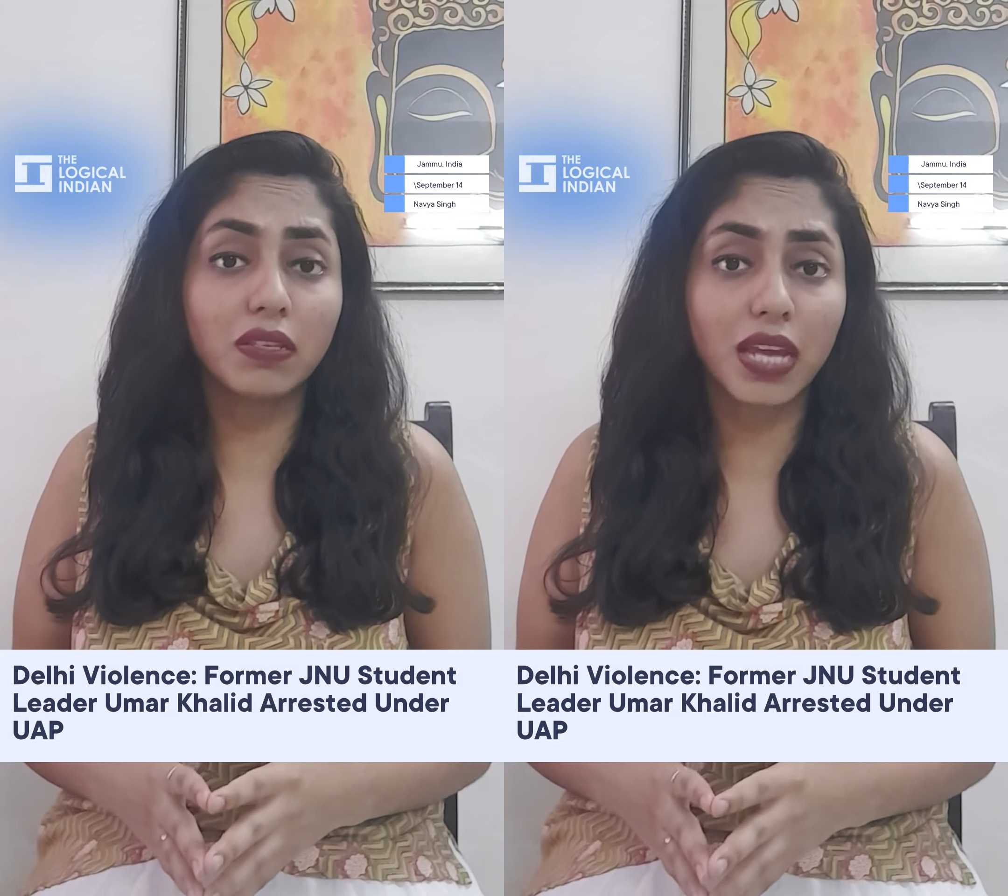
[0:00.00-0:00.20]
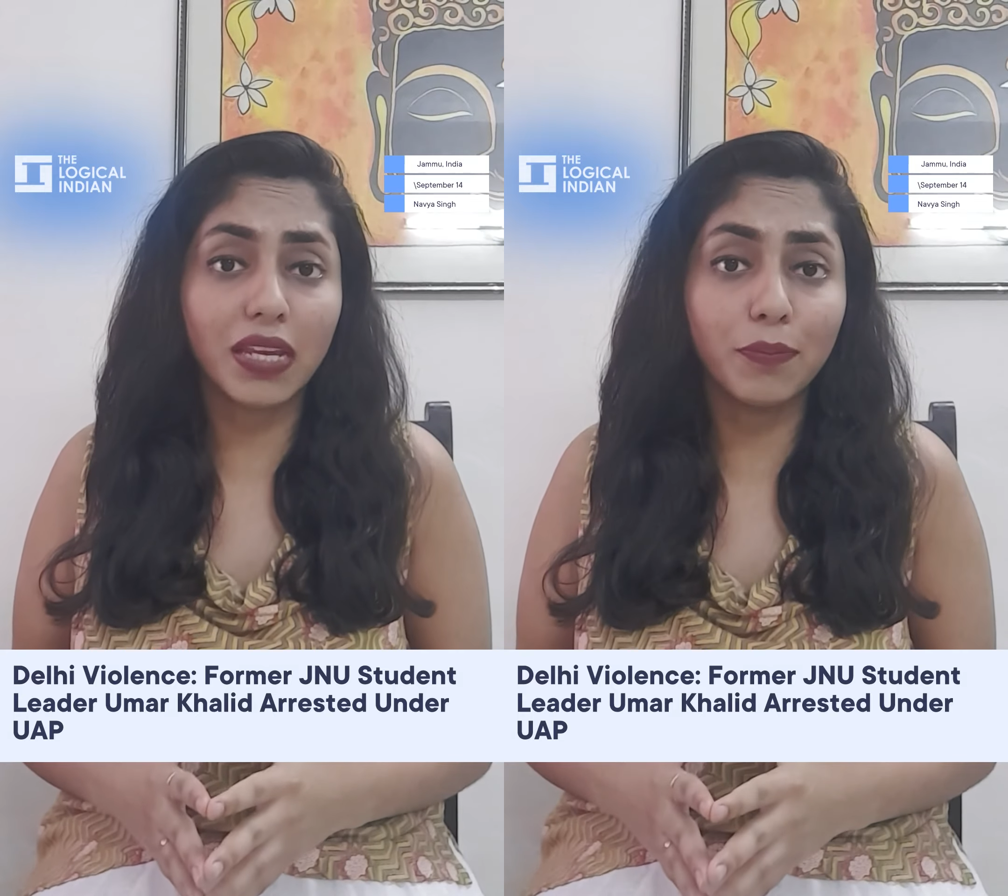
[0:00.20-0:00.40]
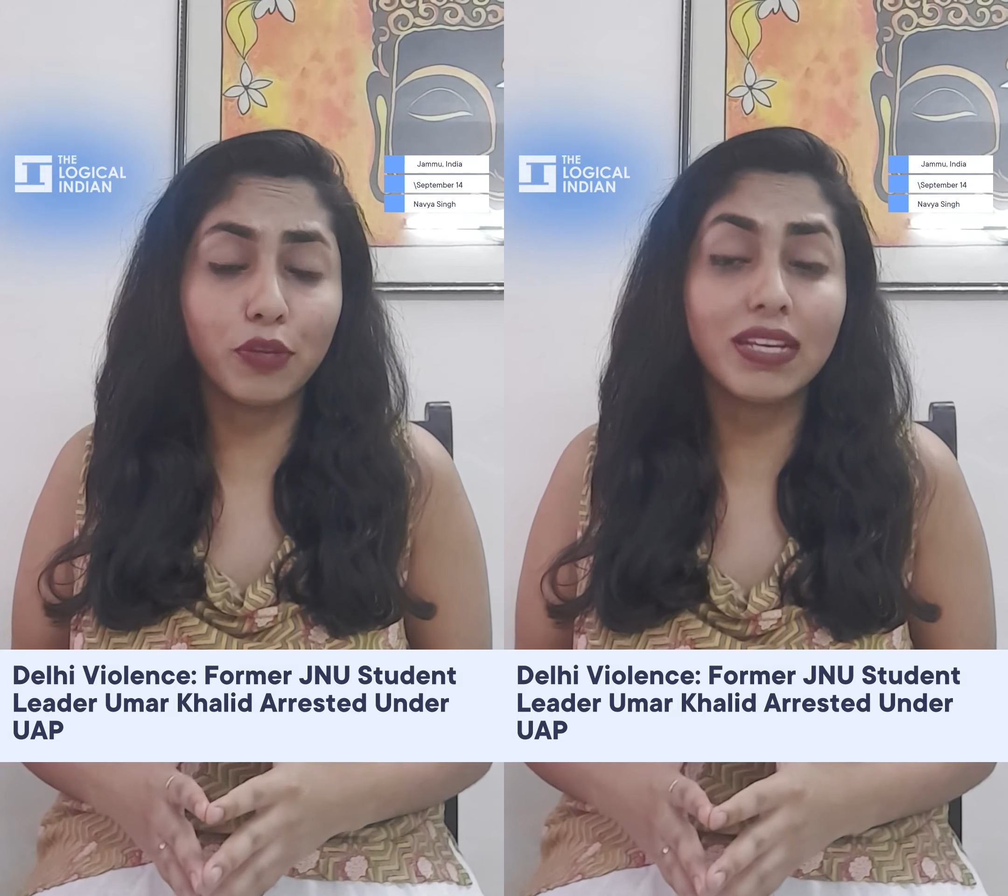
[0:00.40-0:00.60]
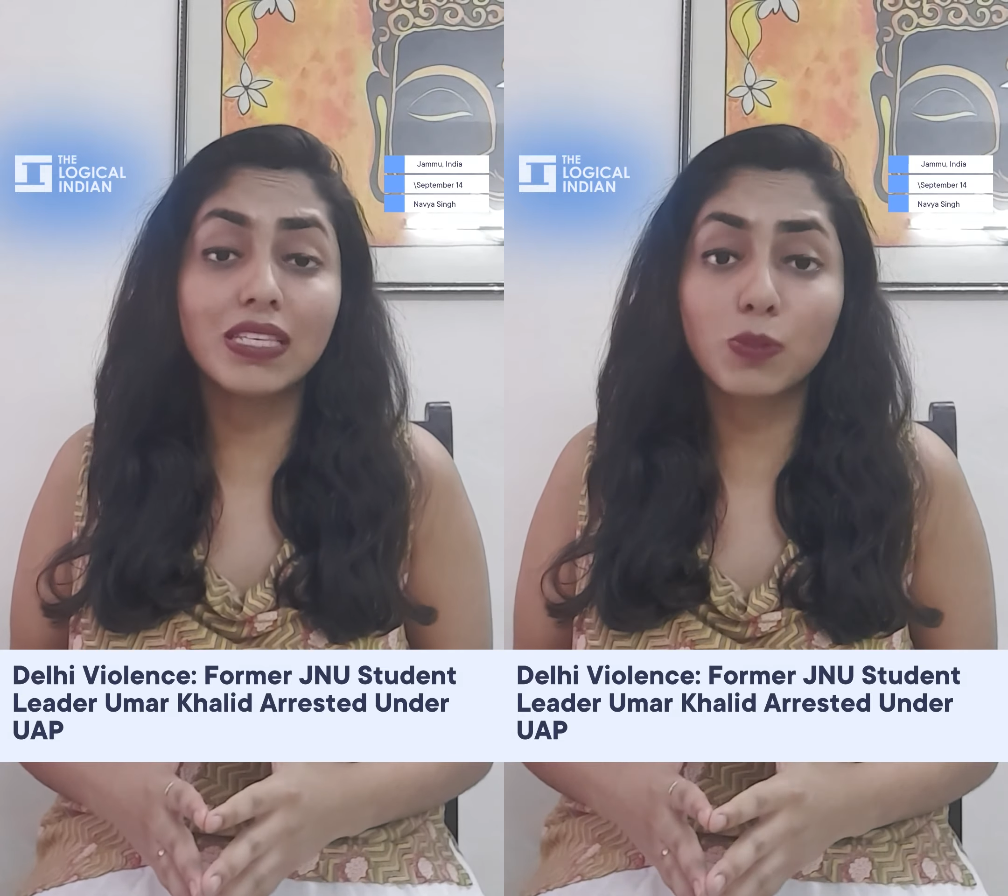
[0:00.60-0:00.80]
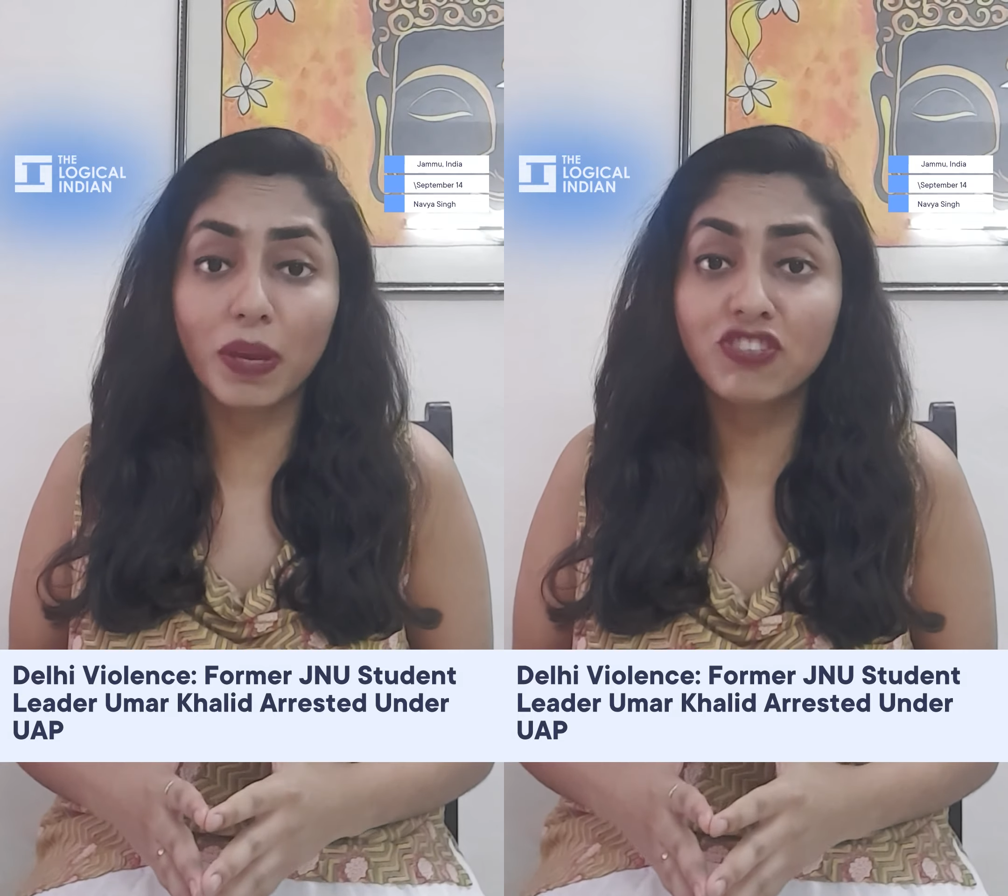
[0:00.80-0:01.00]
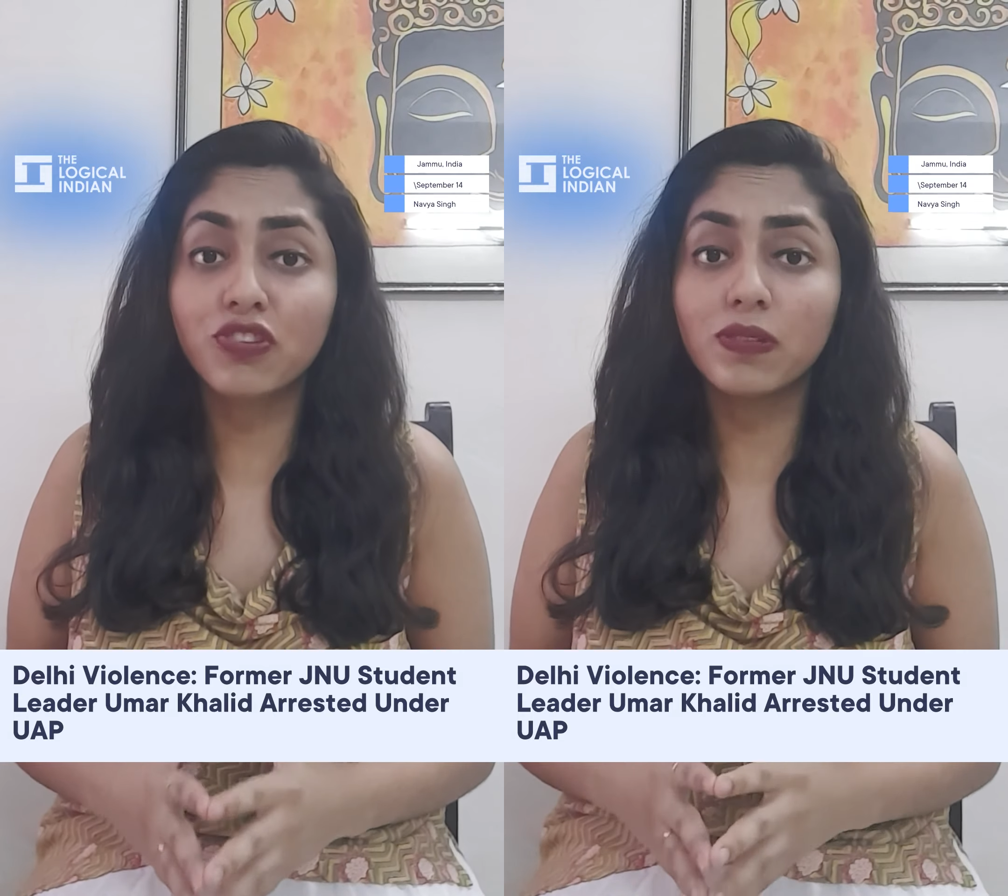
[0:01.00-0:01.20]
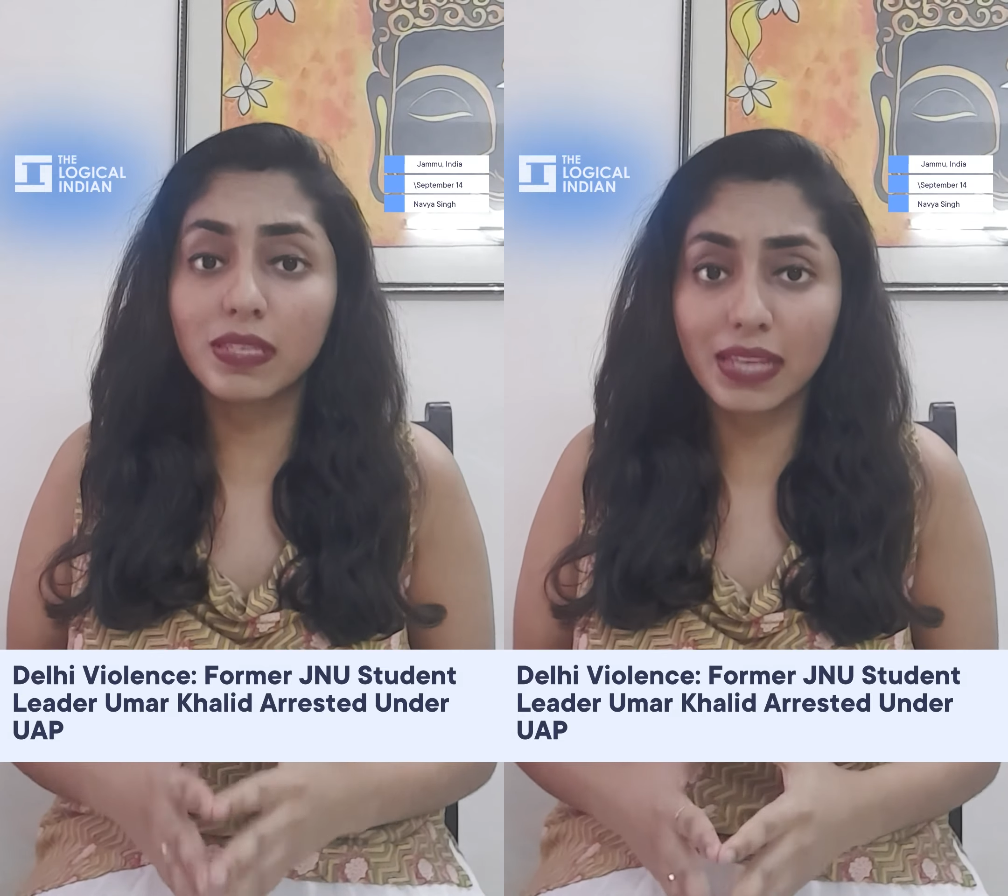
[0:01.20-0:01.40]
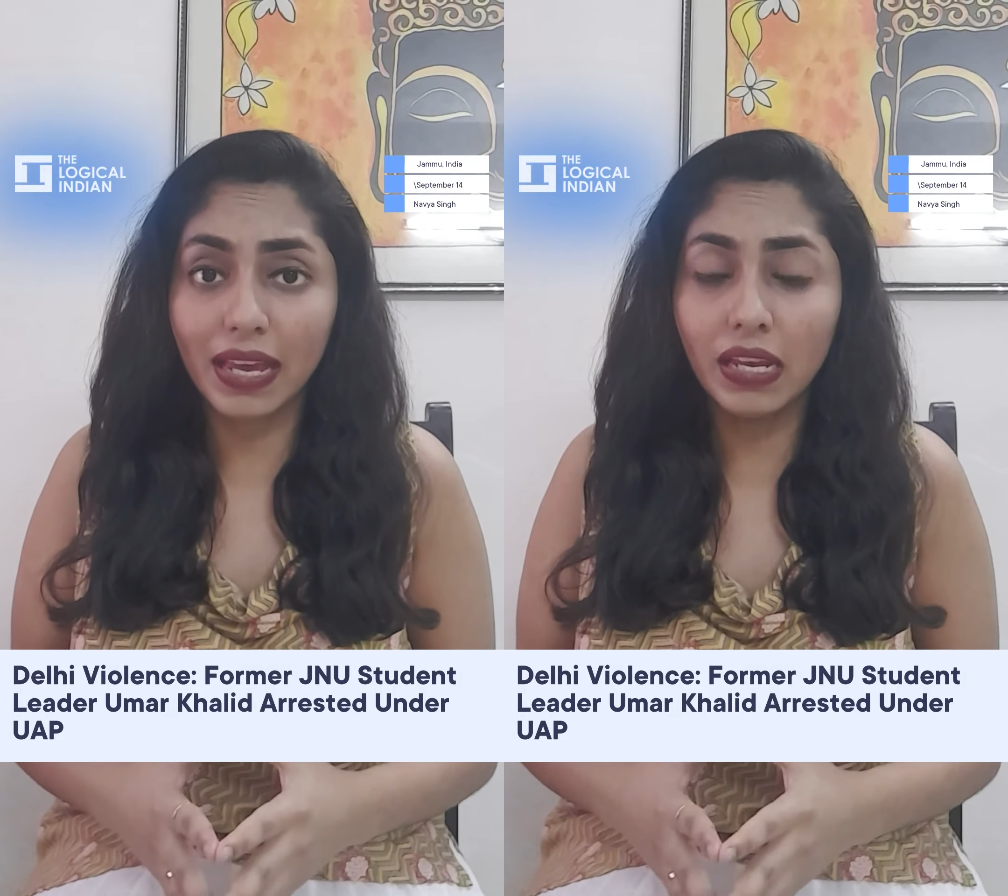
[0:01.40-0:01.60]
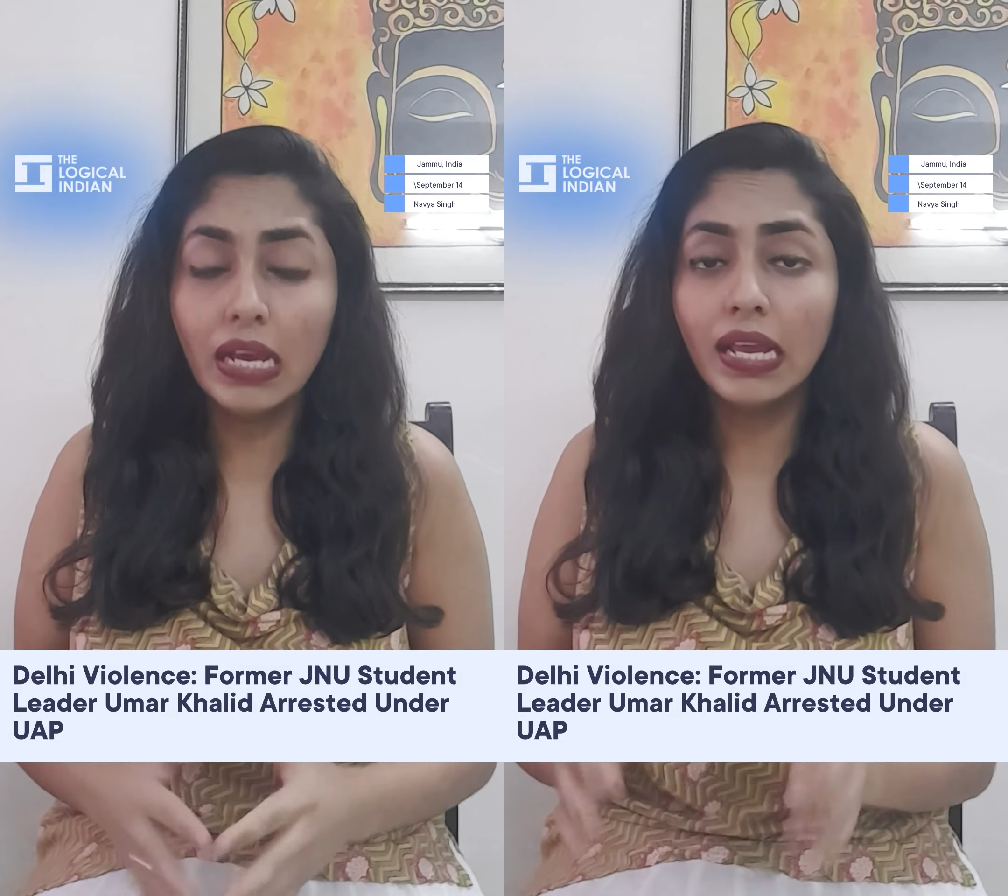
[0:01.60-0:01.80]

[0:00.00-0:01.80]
Delhi Police Special Cell